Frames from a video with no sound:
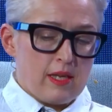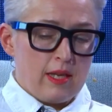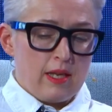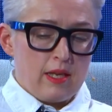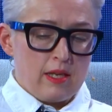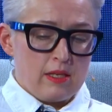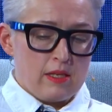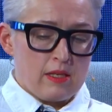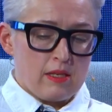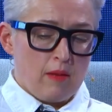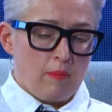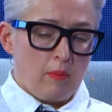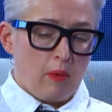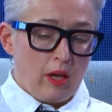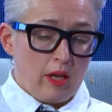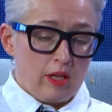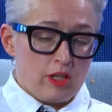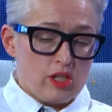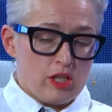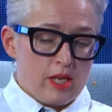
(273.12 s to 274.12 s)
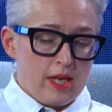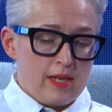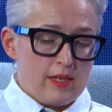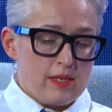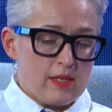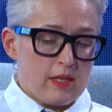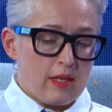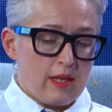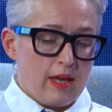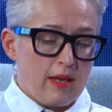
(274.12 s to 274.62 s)
in supply
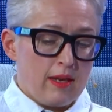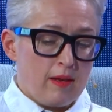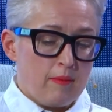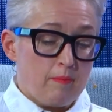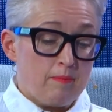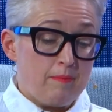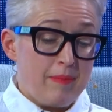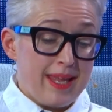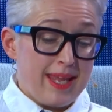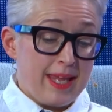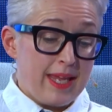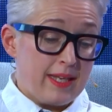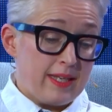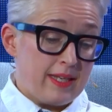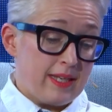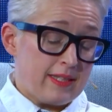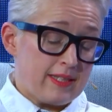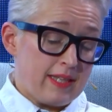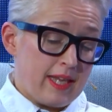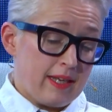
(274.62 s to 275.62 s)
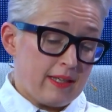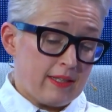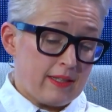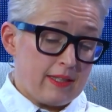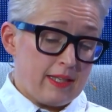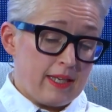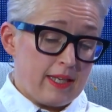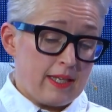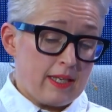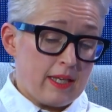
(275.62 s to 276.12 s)
chains can be
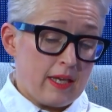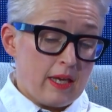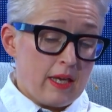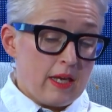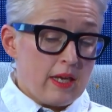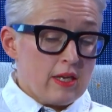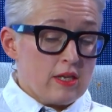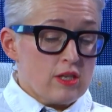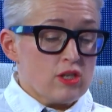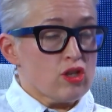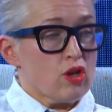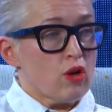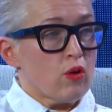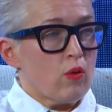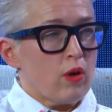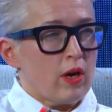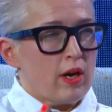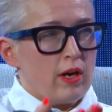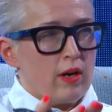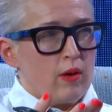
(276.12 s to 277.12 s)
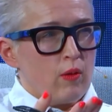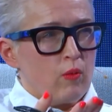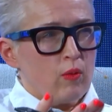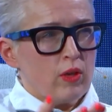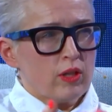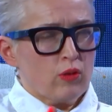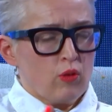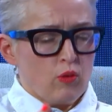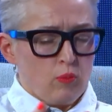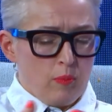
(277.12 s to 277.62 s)
detected. So
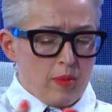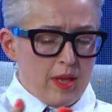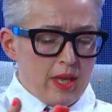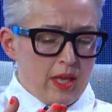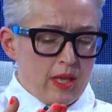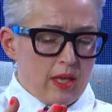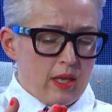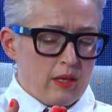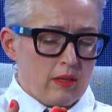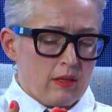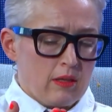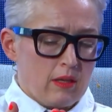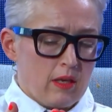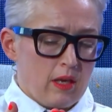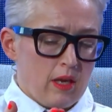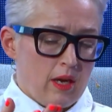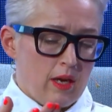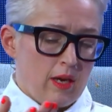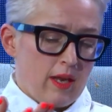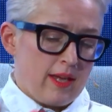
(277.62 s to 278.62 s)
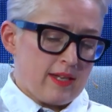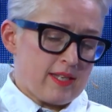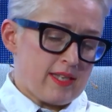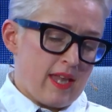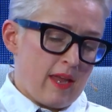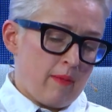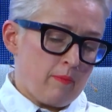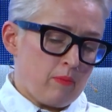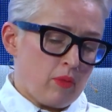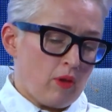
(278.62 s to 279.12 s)
what could be an
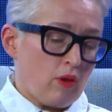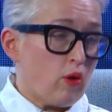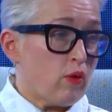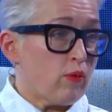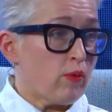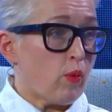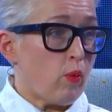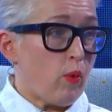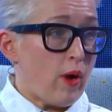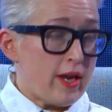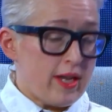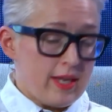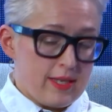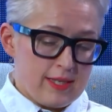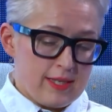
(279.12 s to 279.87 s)
example of quiet